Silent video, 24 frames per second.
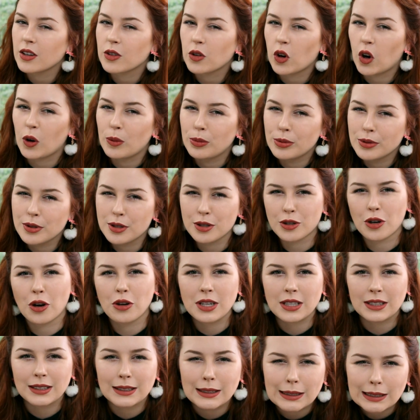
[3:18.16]

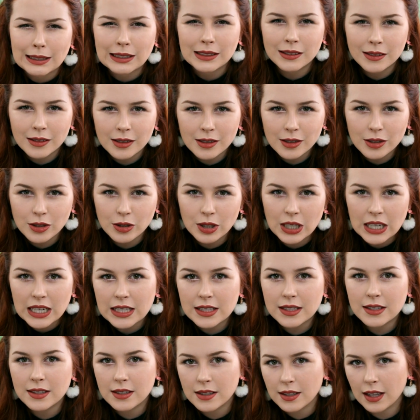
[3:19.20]
cobblestoney little
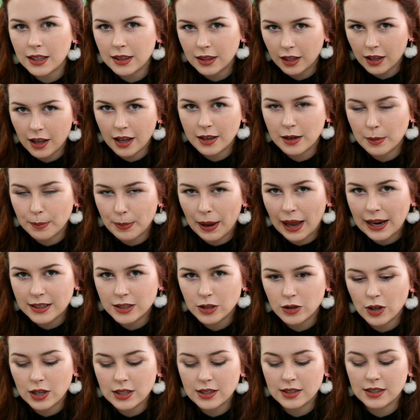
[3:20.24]
streets, like the kind of back
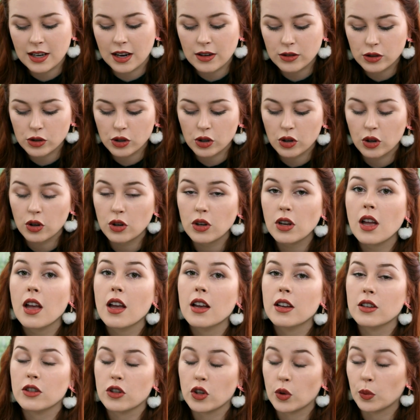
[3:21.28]
streets in Harajuku,
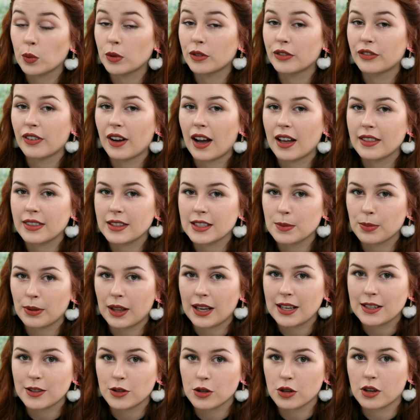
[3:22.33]
you will find this
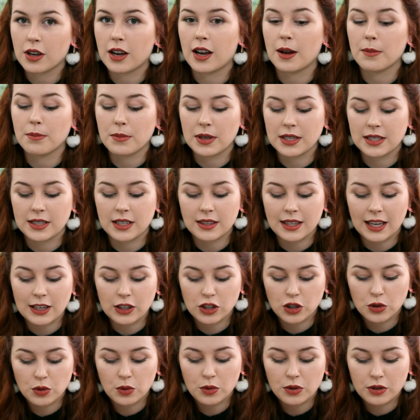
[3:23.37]
place. You can't miss it. They
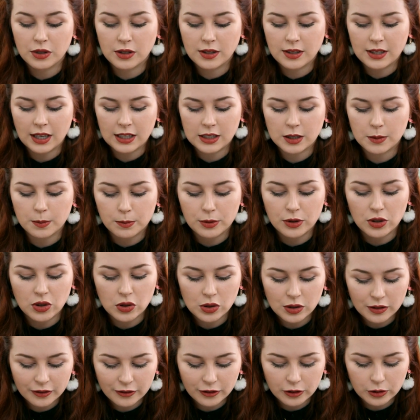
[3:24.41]
do such
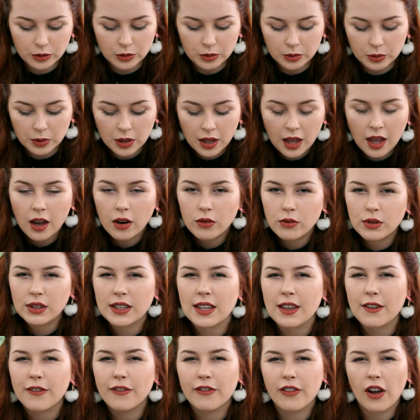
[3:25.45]
beautiful,
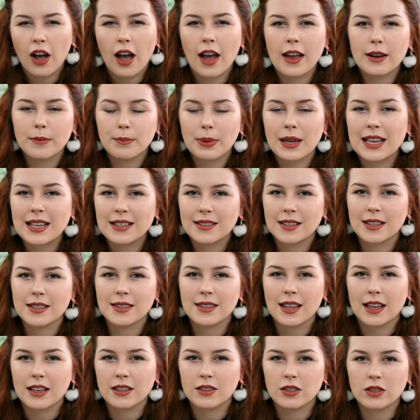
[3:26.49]
really fine pieces
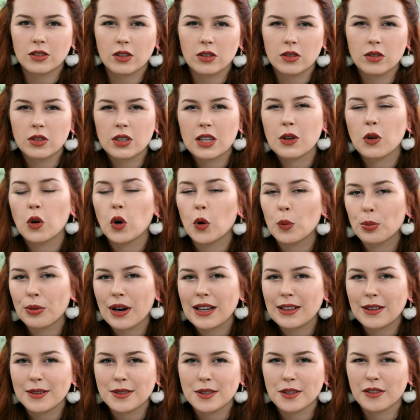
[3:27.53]
that
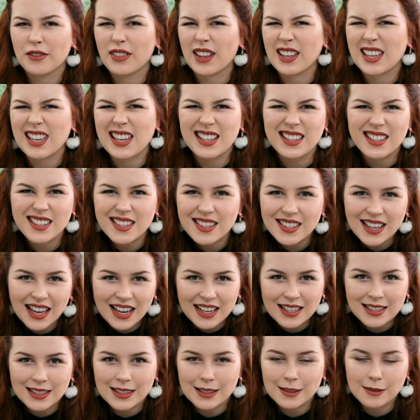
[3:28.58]
incorporate lots of like
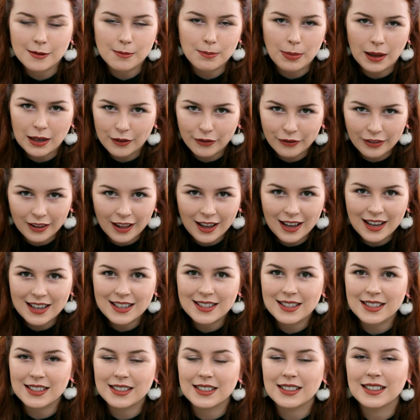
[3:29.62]
insects and
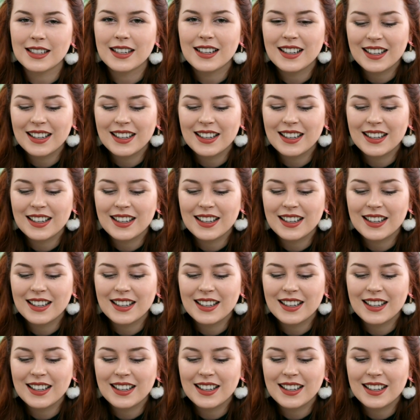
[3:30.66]
butterflies, and